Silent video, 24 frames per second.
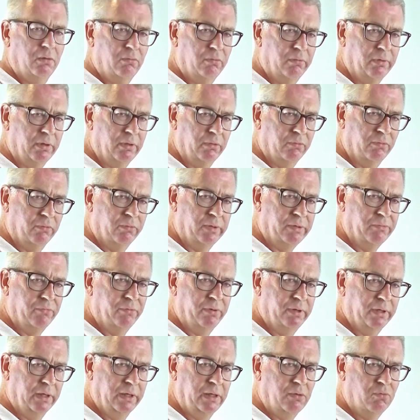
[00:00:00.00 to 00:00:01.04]
we
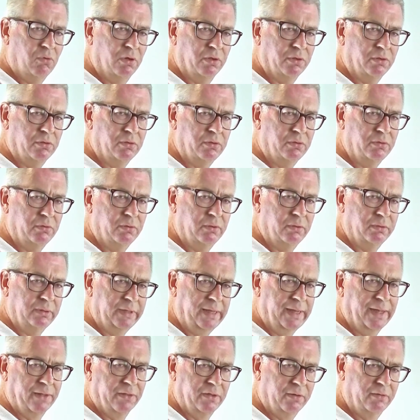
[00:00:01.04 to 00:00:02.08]
really want to
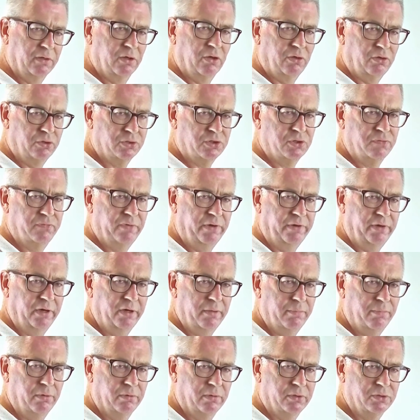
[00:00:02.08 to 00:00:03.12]
get the costs
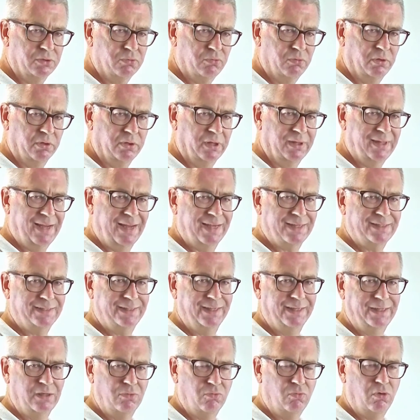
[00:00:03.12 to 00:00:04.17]
variable as well. The last
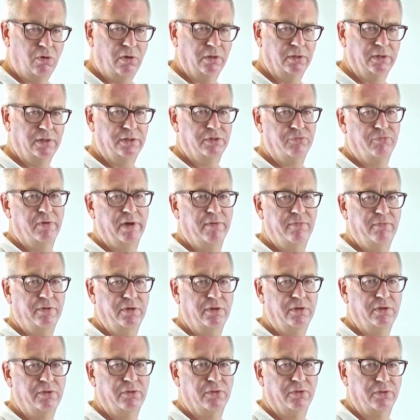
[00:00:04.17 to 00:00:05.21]
thing you want is
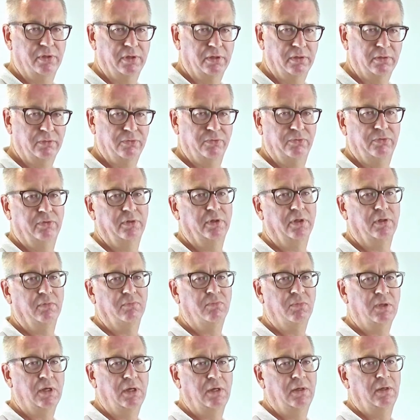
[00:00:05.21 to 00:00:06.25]
revenues that
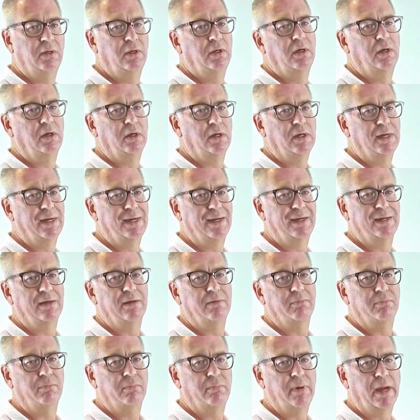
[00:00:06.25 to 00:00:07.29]

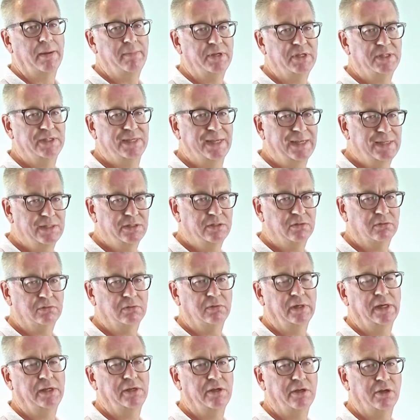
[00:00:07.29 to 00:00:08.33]
are maybe
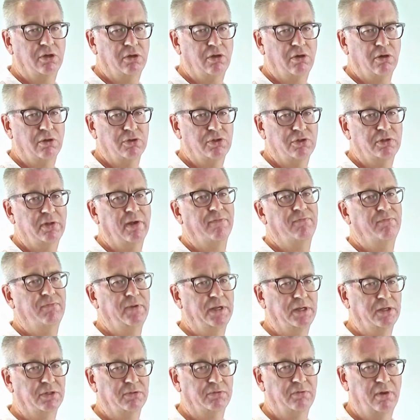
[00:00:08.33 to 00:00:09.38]
seasonal and your costs are
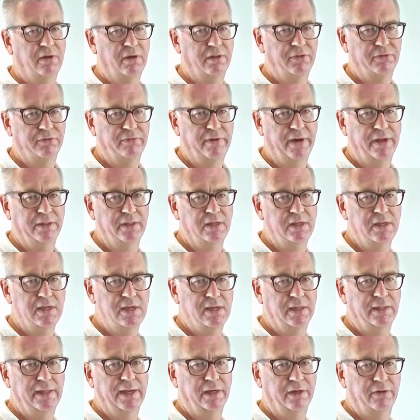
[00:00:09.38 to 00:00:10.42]
fixed right throughout the
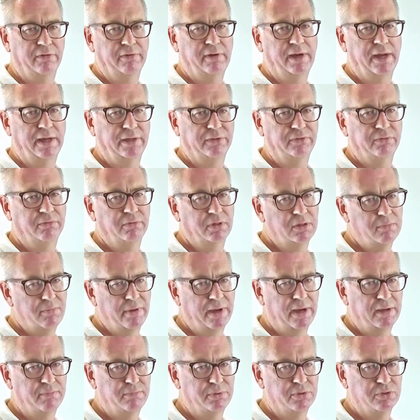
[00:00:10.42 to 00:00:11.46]
year. That creates a really
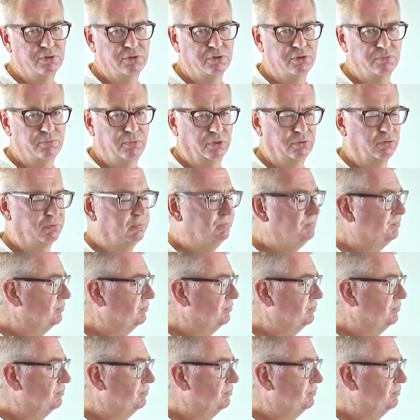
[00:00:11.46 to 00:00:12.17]
bad business model.